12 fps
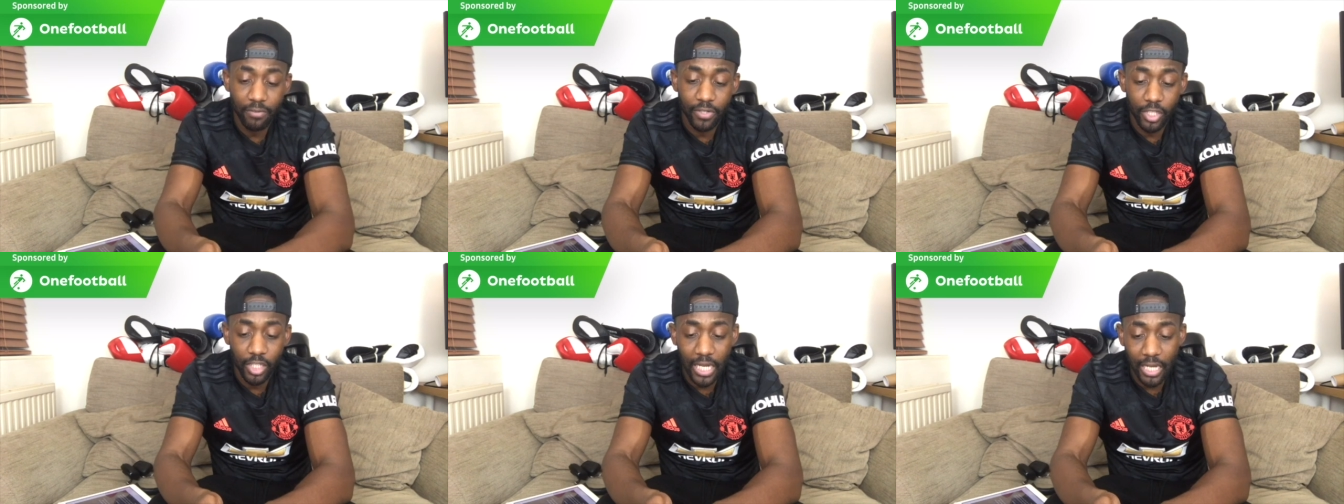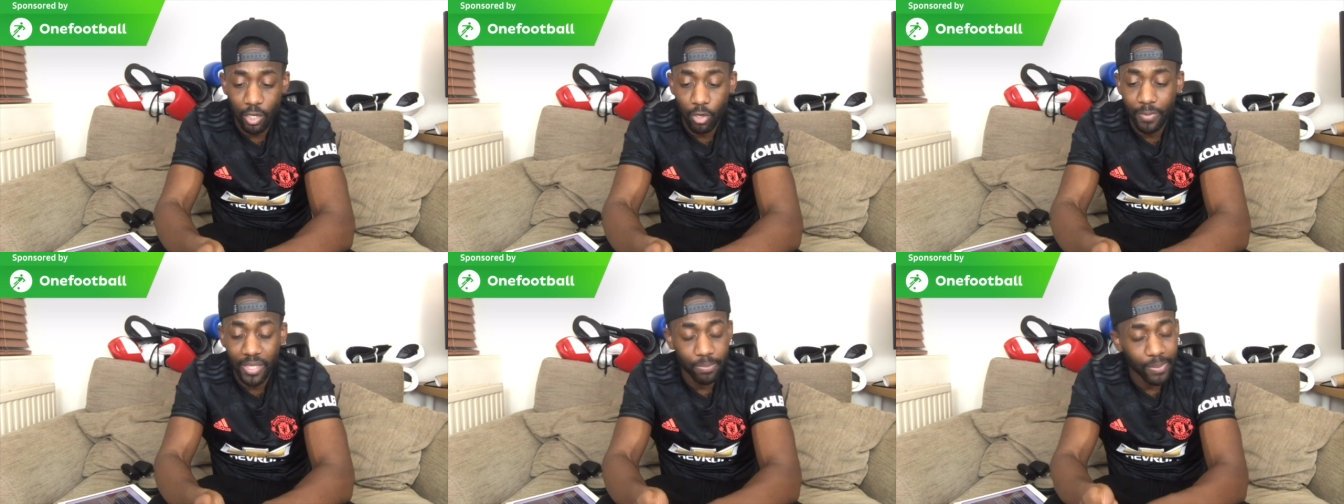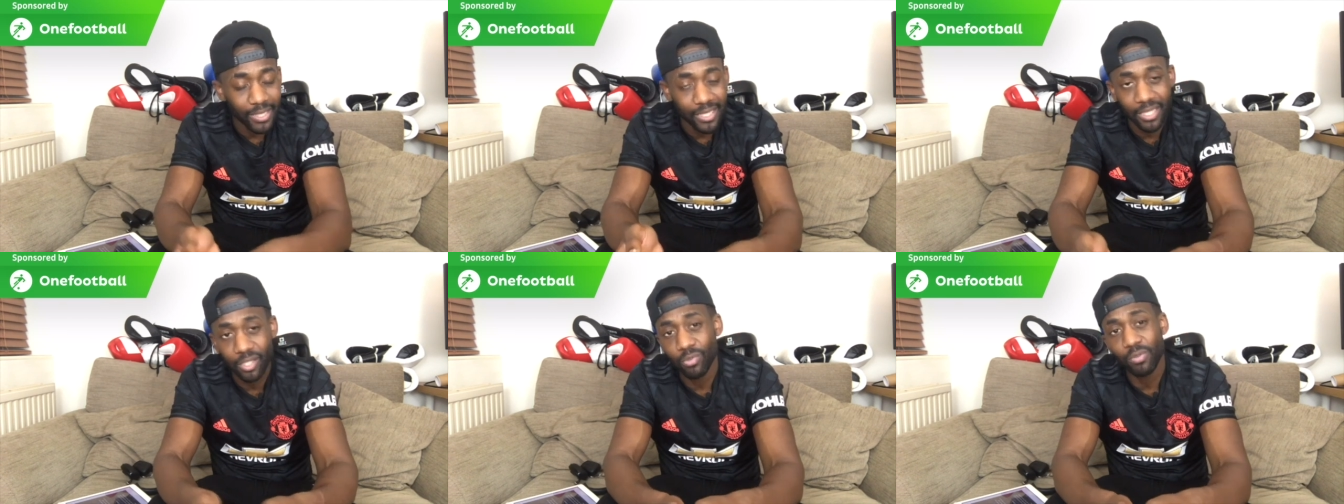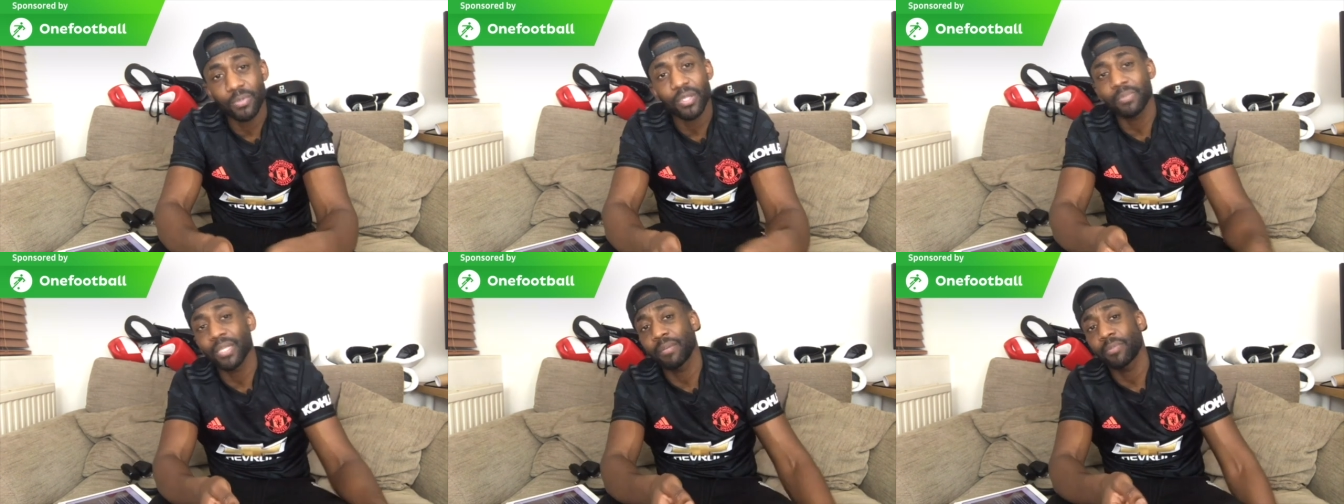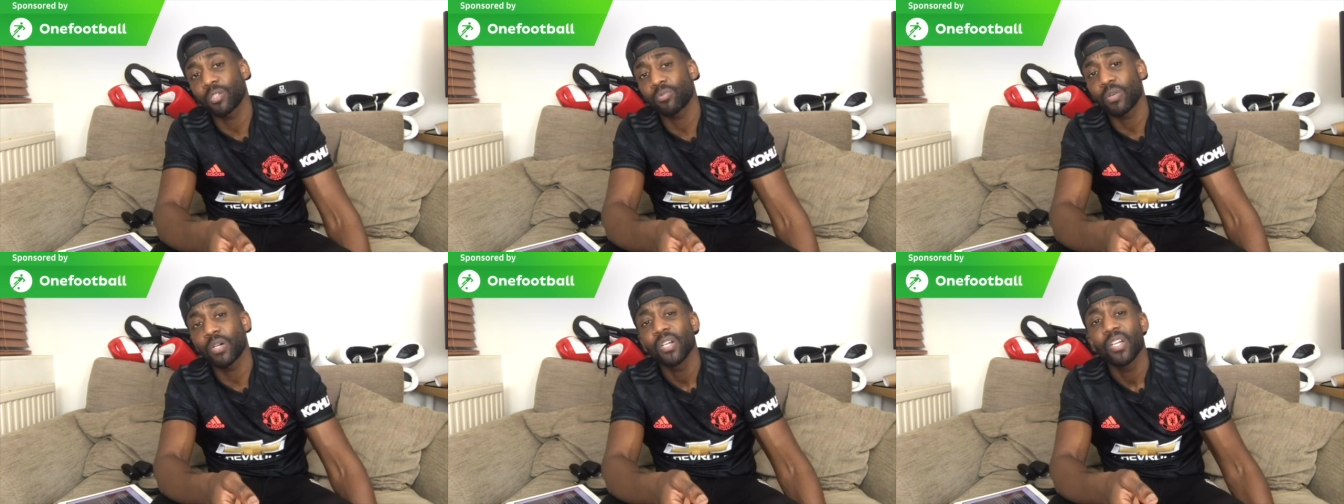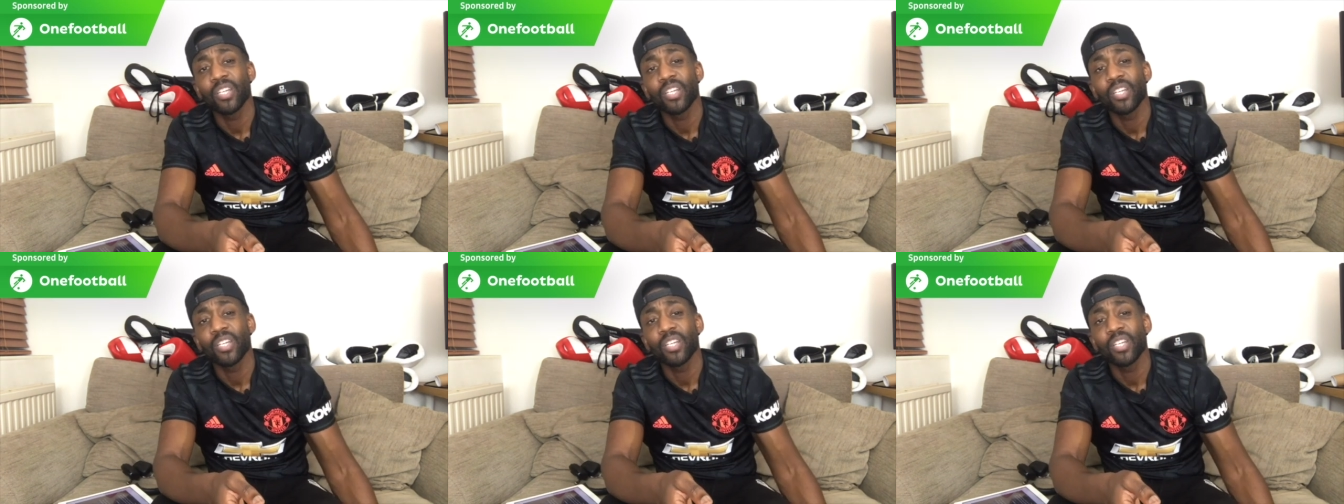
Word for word: It's just like Gomez plays next to him sometimes as well.